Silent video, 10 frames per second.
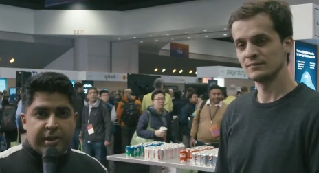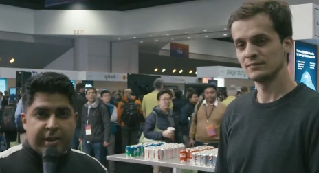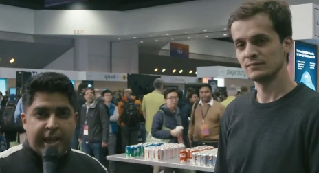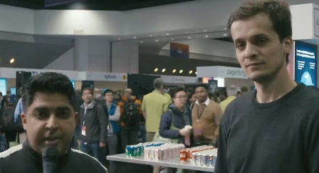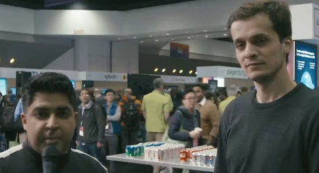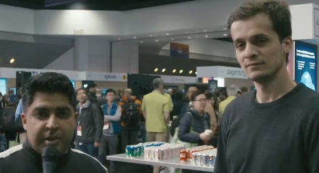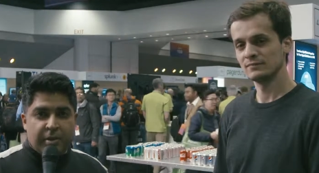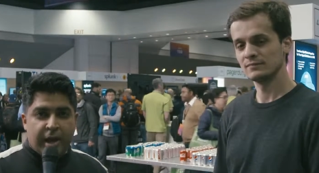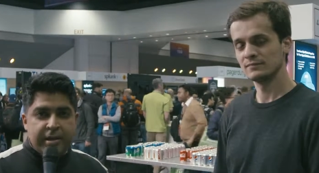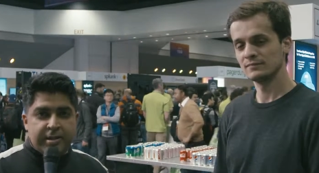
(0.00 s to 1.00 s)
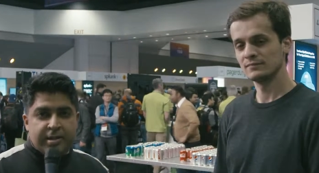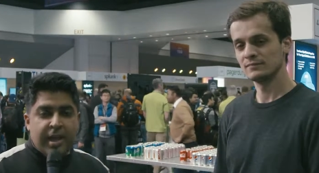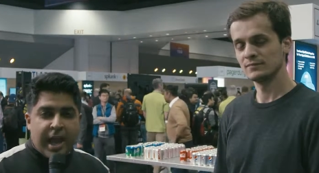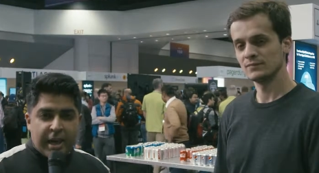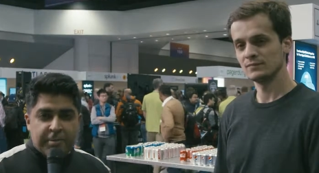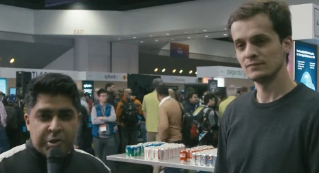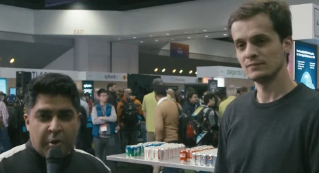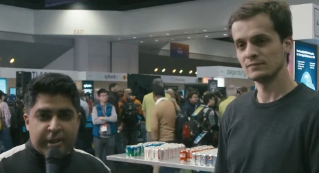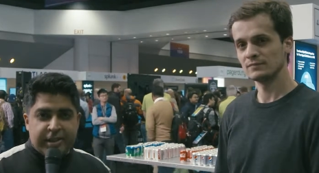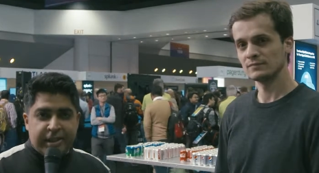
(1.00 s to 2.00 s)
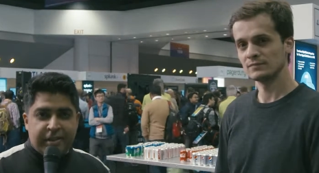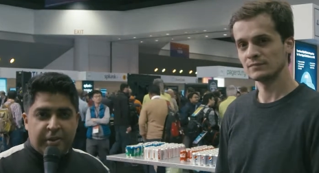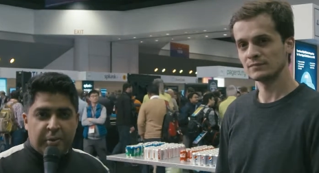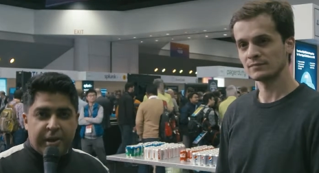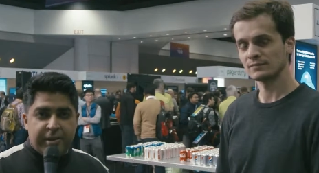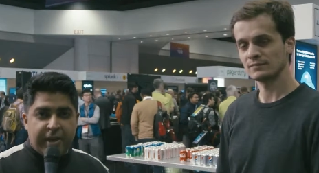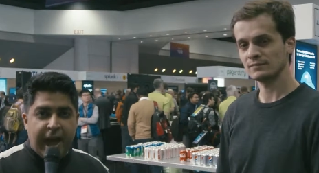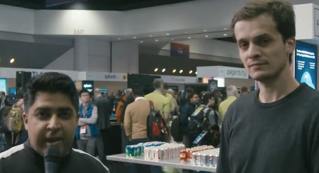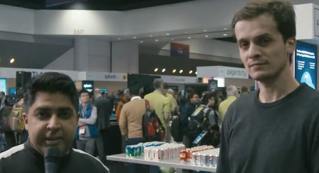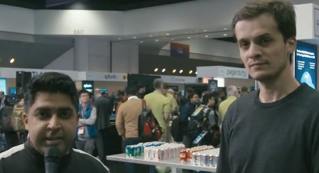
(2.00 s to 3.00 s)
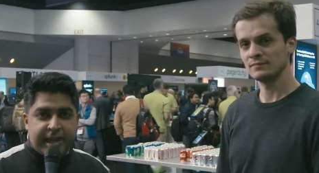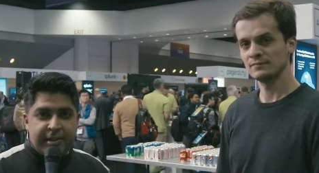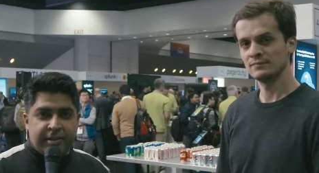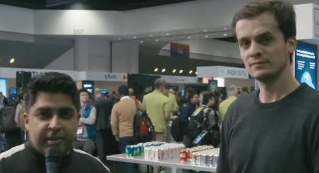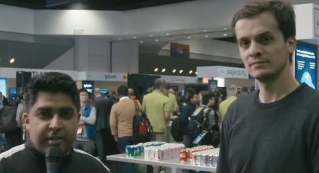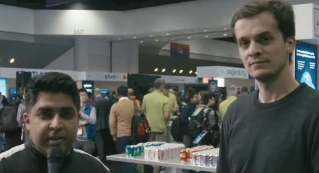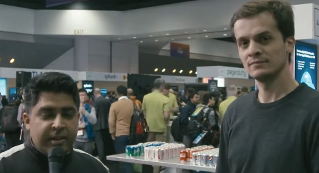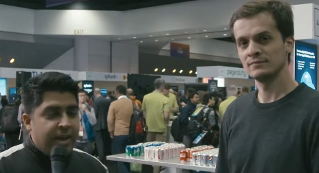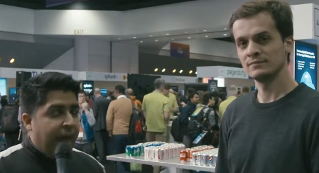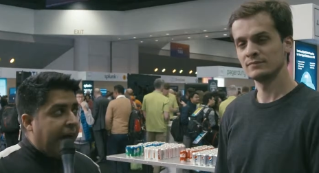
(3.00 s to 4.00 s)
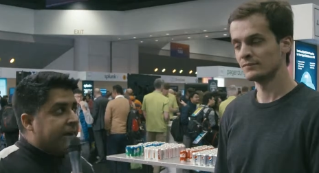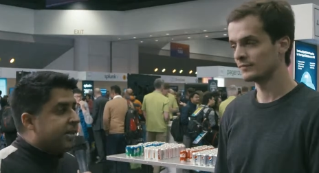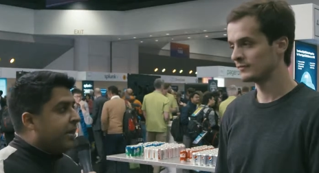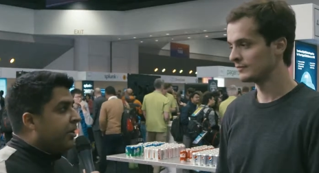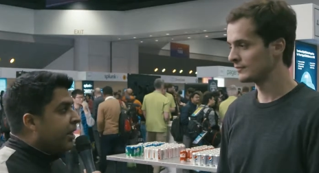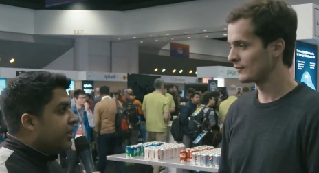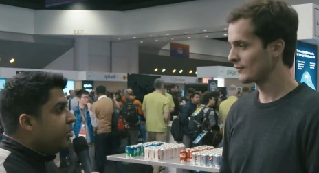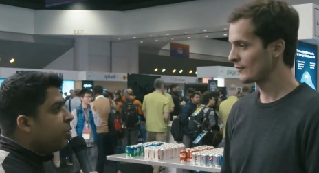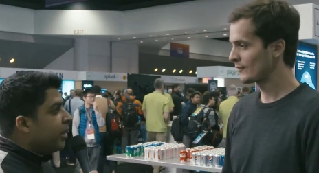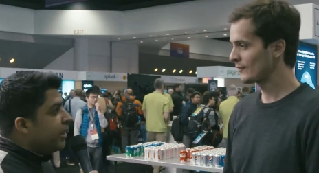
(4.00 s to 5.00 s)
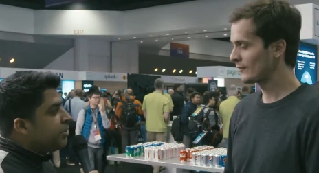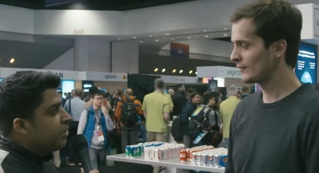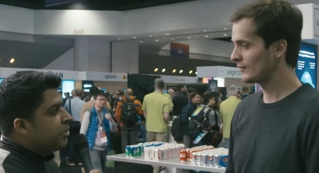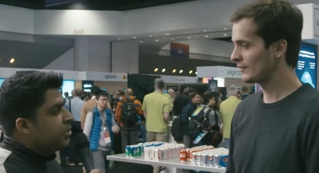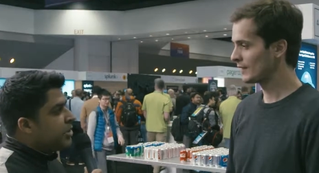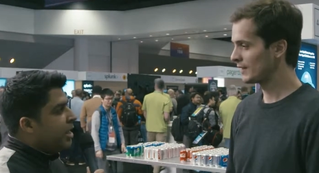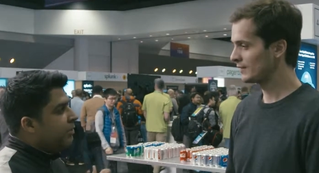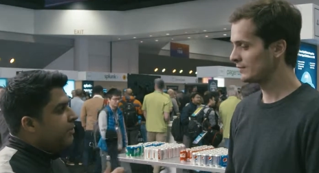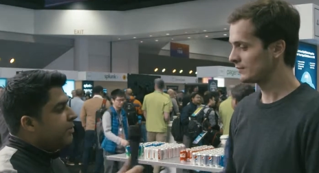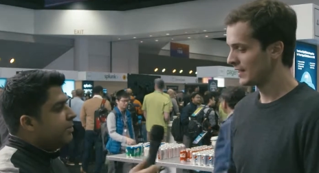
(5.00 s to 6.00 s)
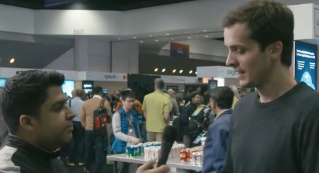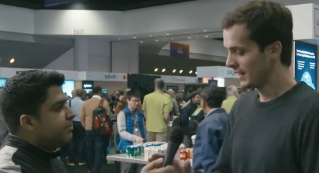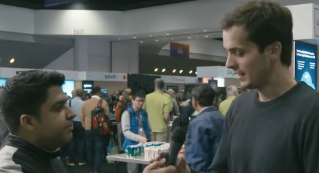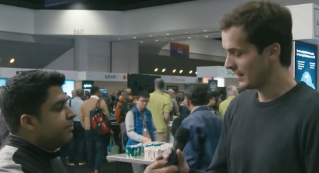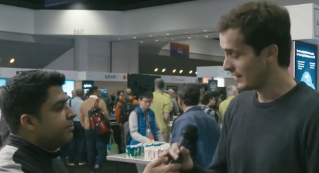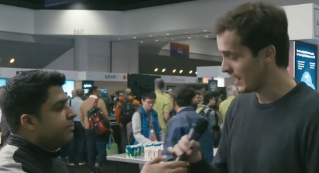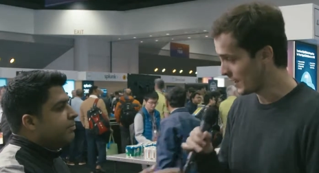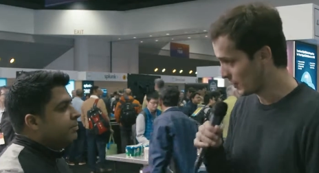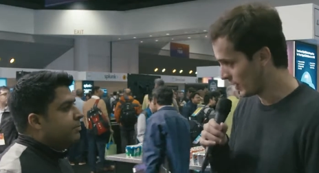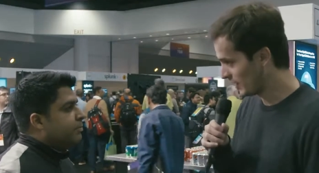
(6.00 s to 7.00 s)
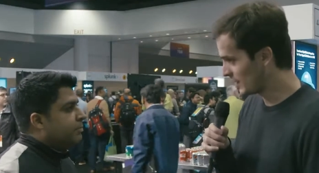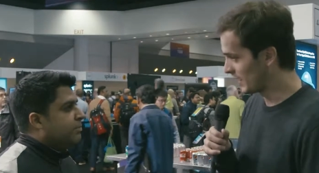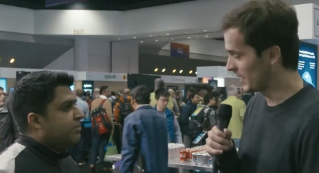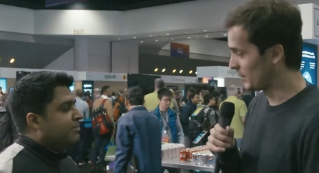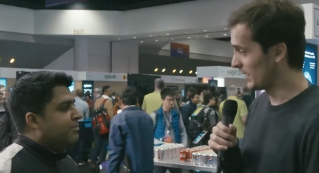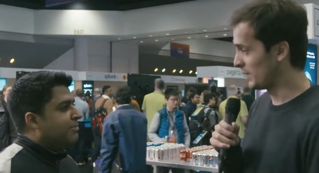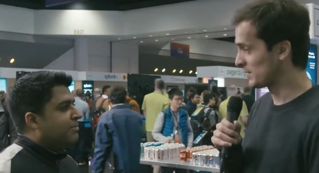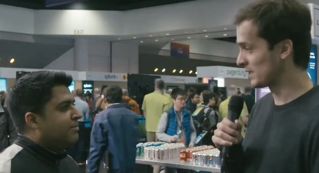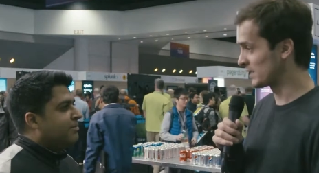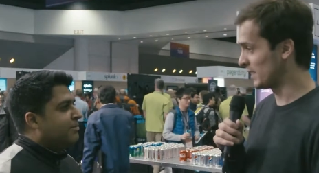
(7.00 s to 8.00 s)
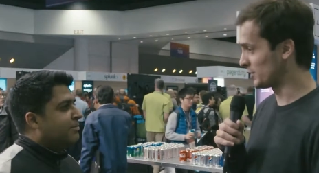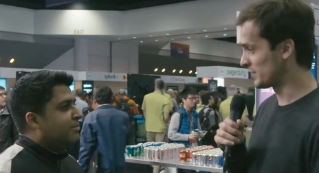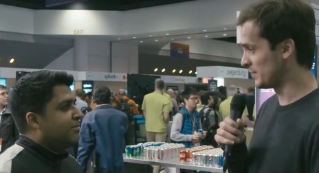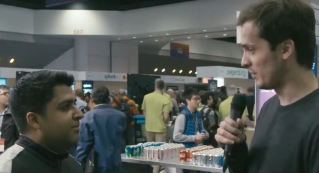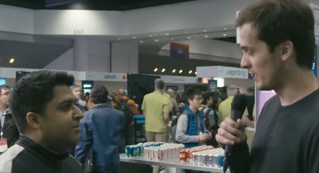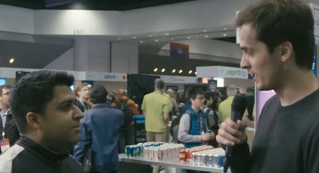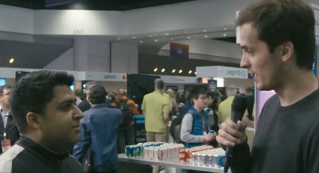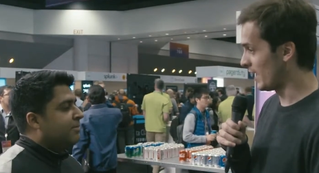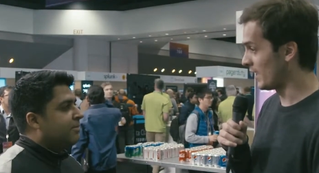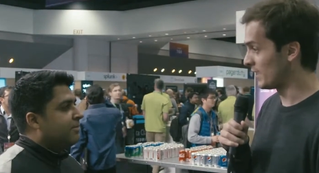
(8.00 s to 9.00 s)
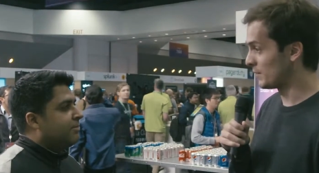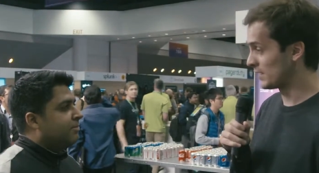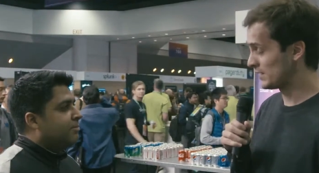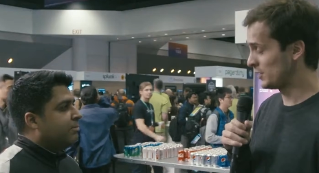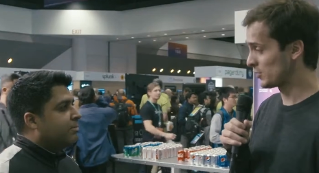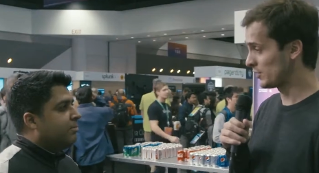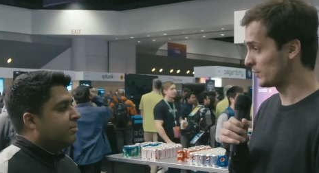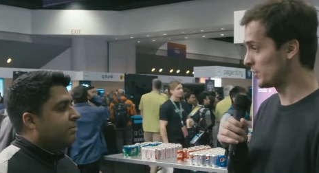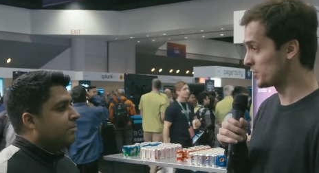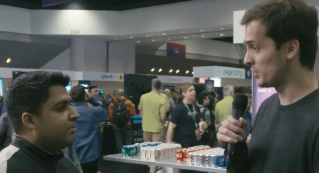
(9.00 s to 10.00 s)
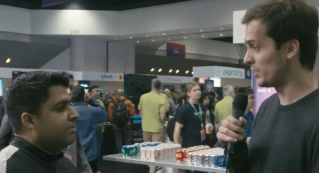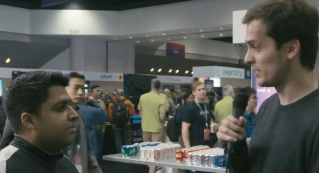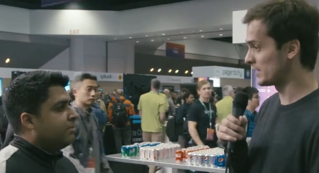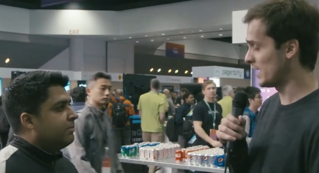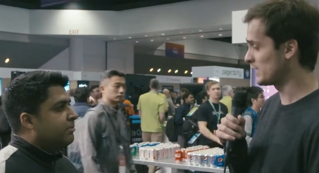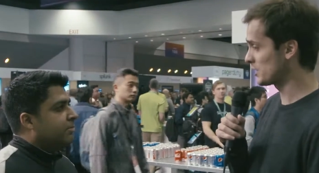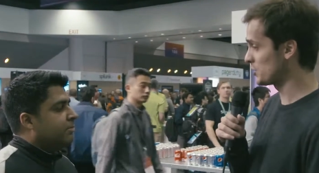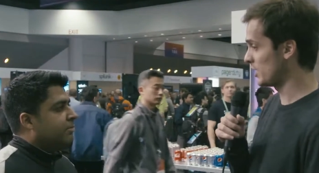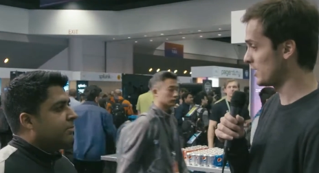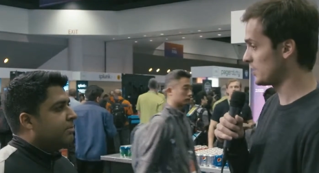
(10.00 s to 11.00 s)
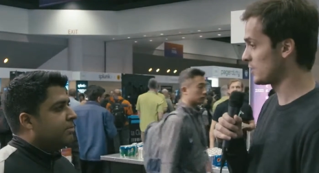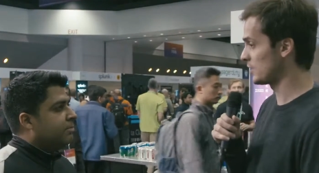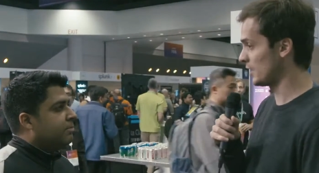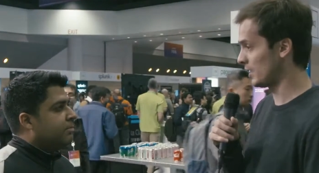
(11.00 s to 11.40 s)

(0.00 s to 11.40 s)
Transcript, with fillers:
Speaker 1: with AWS, and I'm joined here with Aleksandar. Aleksandar, can you quickly introduce
Speaker 2: yourself? Hi, Kunal. Uh, my name is Aleksandar Simovic. I am a senior software engineer at Science Exchange,